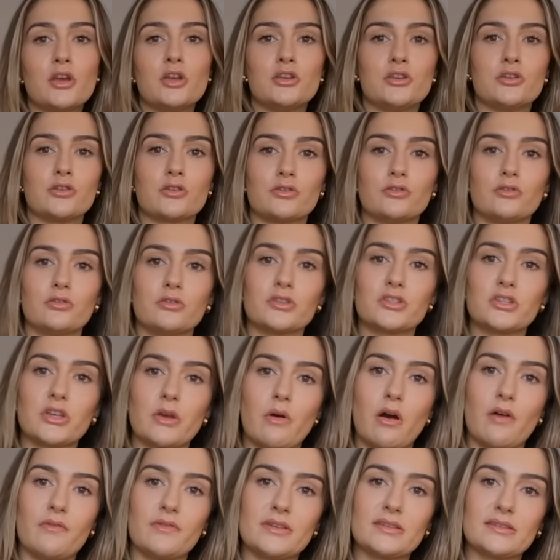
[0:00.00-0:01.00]
You can also
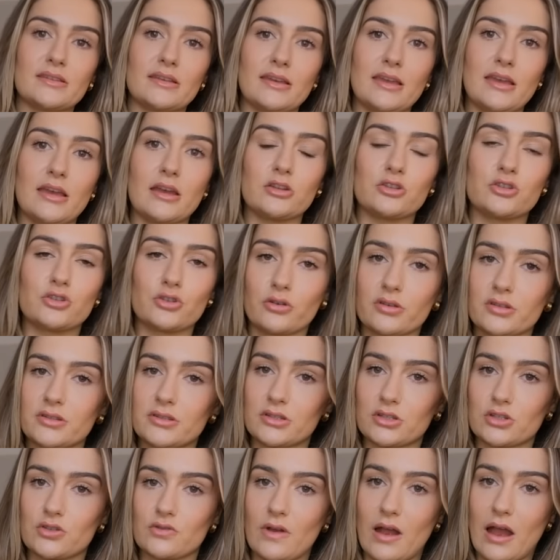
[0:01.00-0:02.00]
obviously adjust
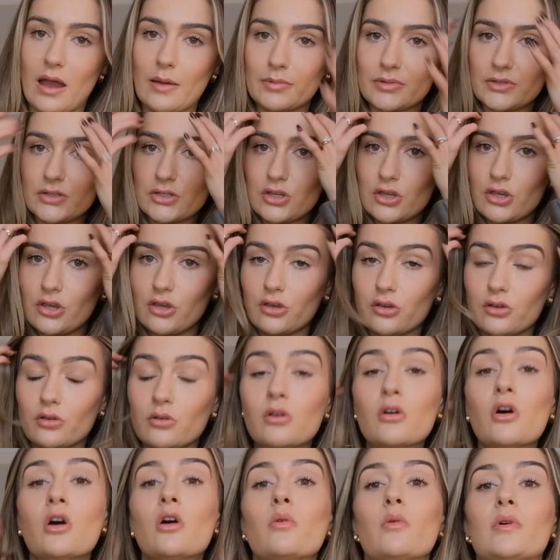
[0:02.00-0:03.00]
the strap
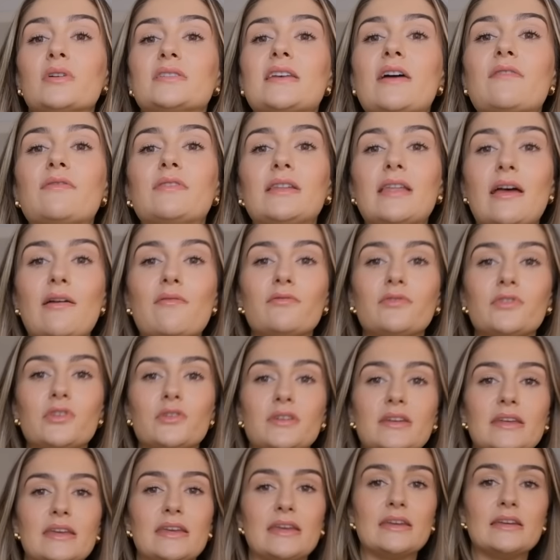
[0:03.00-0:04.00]
to whatever length you
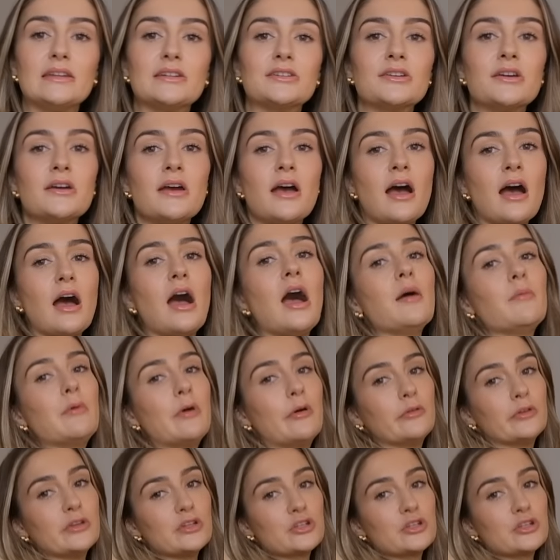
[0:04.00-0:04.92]
need. I'm only